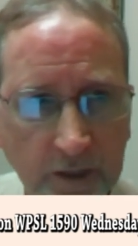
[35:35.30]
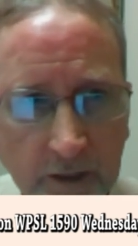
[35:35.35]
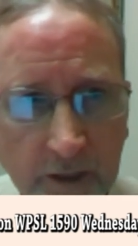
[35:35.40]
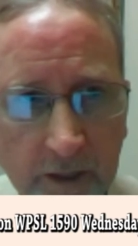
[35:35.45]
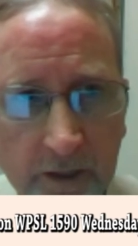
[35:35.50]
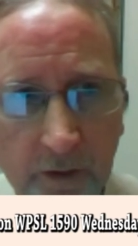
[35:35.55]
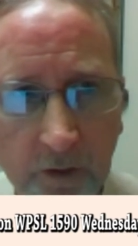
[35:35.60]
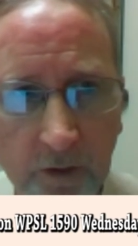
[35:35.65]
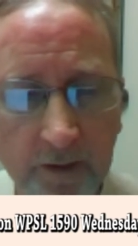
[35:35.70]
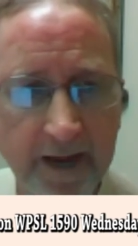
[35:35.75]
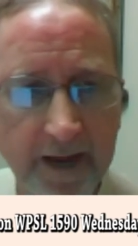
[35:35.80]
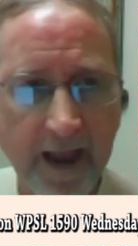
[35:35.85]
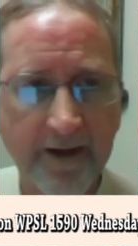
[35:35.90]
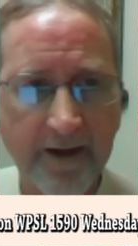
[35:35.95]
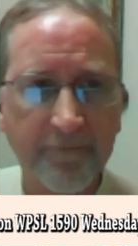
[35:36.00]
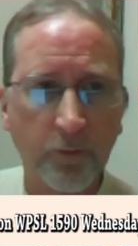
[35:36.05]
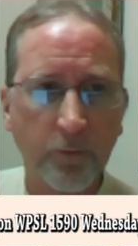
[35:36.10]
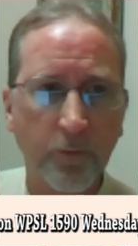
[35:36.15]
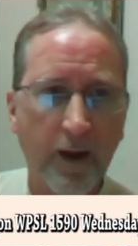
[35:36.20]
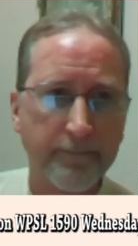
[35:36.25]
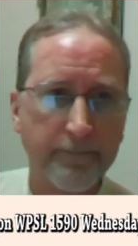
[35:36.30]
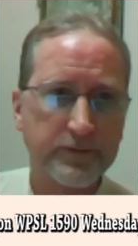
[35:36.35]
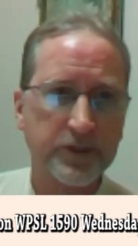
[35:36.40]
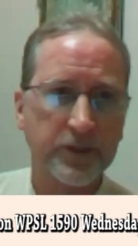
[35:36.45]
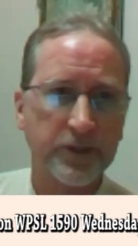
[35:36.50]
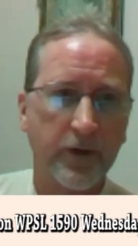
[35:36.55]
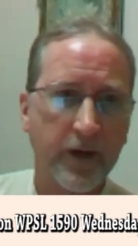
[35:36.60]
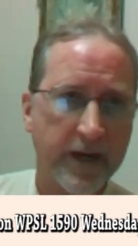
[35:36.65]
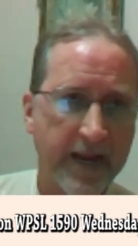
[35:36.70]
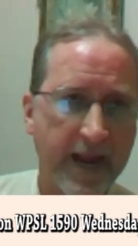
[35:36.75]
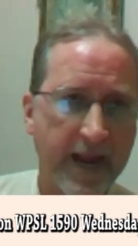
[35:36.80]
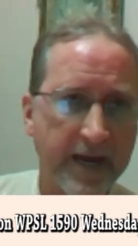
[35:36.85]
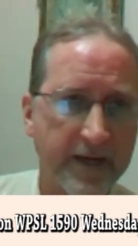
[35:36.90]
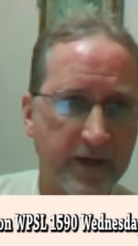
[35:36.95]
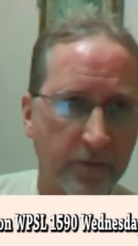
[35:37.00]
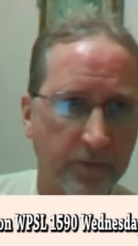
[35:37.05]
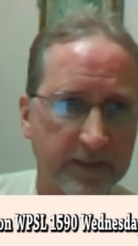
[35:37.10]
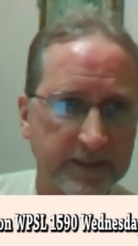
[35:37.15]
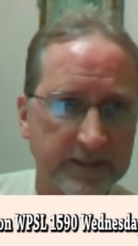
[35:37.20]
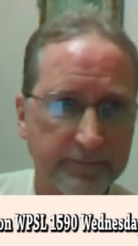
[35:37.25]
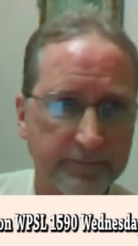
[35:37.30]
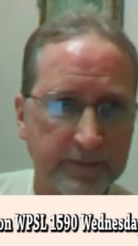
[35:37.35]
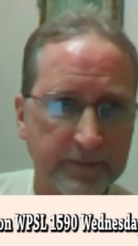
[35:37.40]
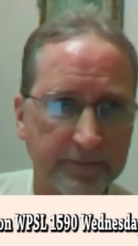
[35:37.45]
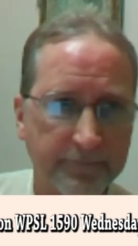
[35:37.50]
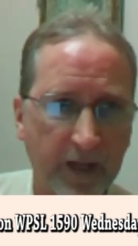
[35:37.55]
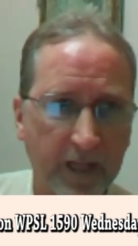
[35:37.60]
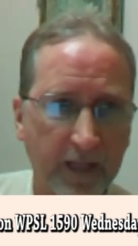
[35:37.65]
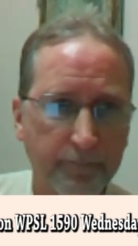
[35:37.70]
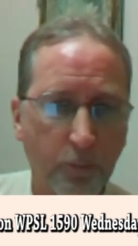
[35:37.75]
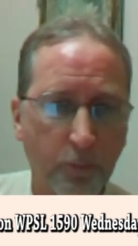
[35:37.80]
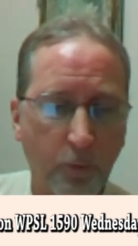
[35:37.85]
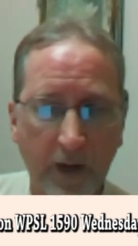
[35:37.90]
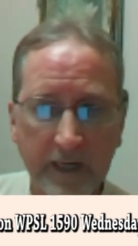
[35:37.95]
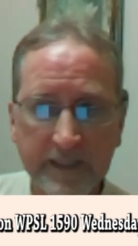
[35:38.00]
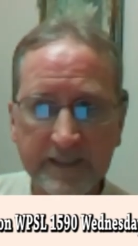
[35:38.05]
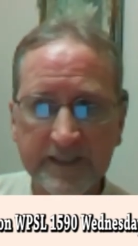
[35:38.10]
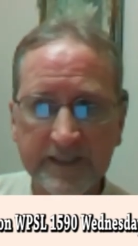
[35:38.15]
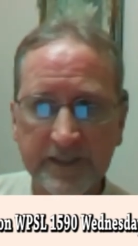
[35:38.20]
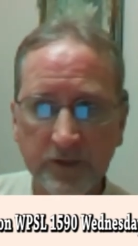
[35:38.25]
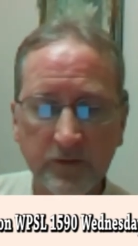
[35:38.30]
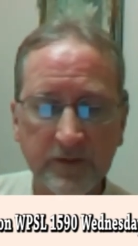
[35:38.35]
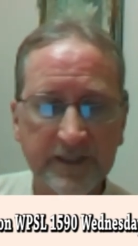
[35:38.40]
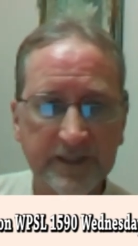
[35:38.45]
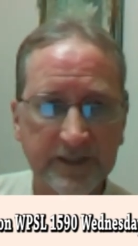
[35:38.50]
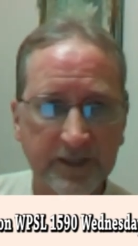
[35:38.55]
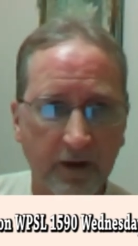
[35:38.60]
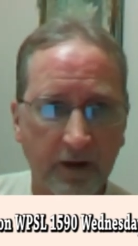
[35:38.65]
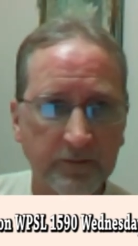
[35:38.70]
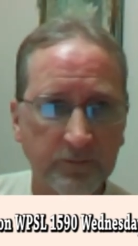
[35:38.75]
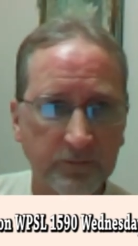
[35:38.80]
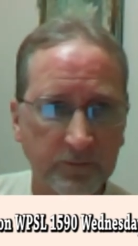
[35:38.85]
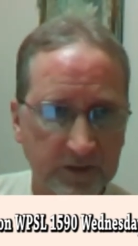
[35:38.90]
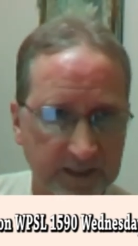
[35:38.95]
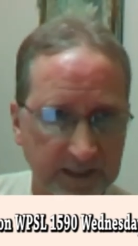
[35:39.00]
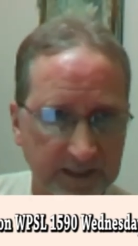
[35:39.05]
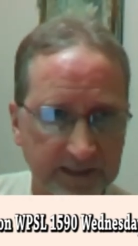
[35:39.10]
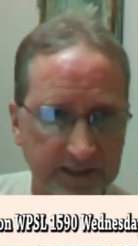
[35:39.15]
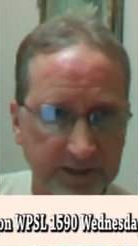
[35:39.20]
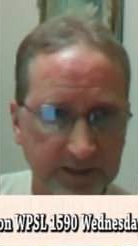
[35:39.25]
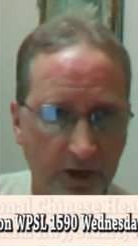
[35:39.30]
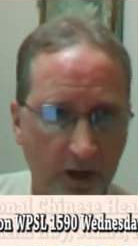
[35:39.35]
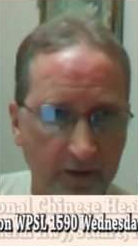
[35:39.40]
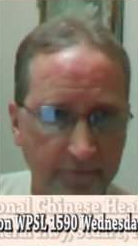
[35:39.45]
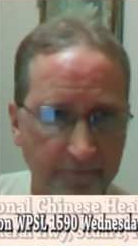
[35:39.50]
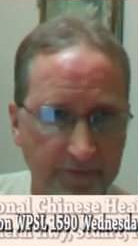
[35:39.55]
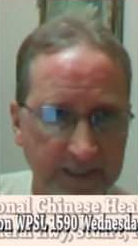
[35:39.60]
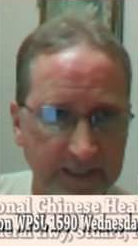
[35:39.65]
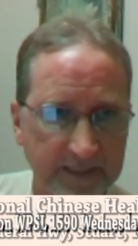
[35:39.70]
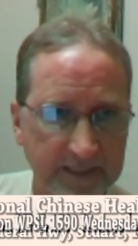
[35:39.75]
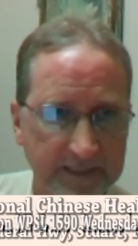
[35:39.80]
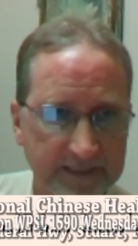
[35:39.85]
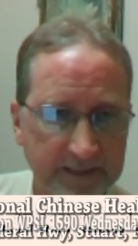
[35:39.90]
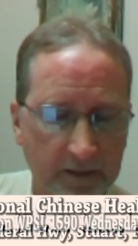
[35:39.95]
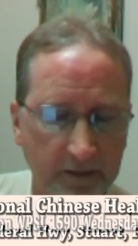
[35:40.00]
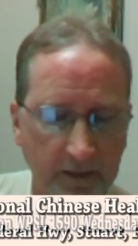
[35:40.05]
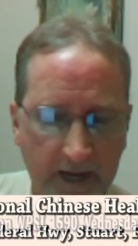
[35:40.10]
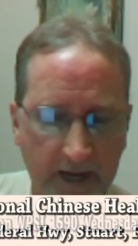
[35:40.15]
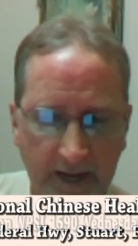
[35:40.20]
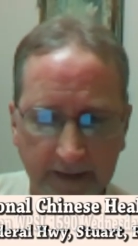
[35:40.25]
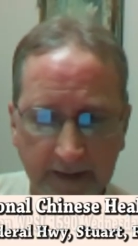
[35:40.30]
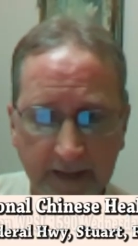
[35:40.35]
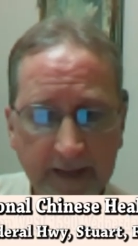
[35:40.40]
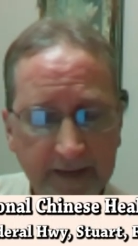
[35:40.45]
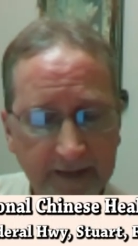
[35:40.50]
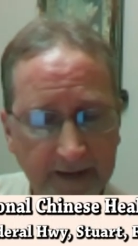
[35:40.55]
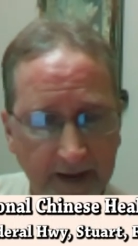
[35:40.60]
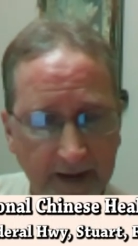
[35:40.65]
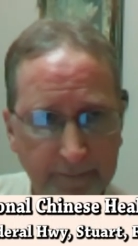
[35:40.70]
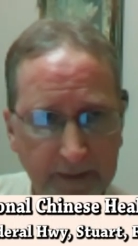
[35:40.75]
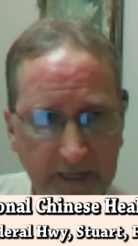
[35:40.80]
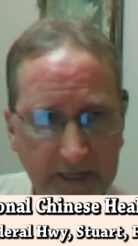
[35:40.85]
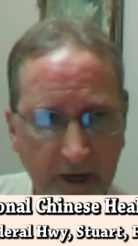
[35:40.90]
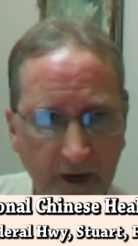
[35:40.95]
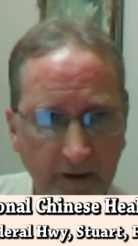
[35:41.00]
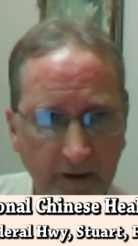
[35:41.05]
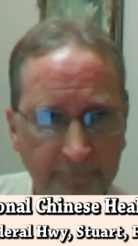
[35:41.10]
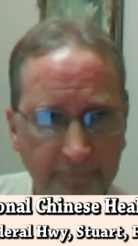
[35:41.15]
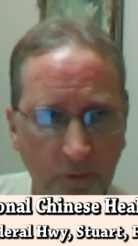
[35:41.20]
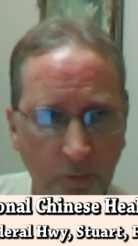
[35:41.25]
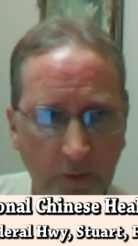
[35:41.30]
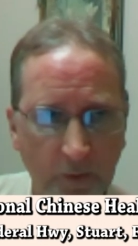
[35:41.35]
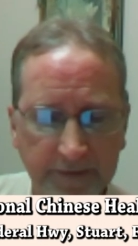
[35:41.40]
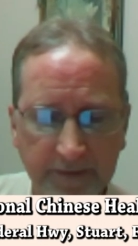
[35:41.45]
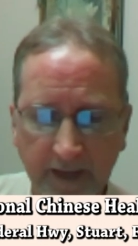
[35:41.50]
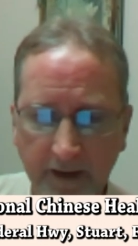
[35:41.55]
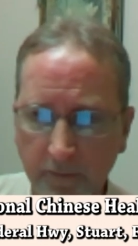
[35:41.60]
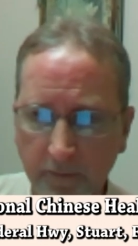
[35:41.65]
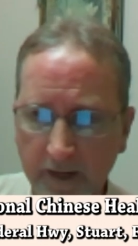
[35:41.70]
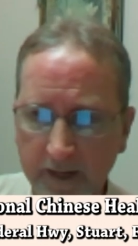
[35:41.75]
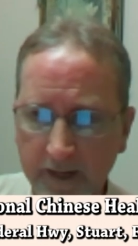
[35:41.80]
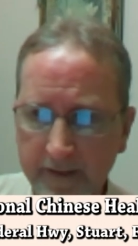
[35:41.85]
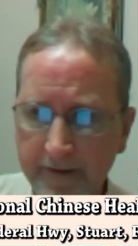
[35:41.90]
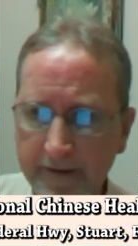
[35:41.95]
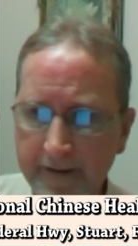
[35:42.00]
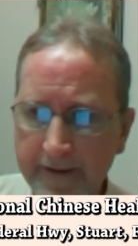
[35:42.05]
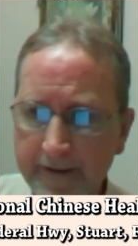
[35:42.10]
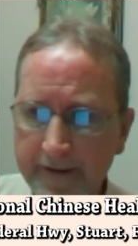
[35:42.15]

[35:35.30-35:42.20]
literally have a rupture, an aneurysm develop once you start dissolving this clot. Got to be careful with that, right?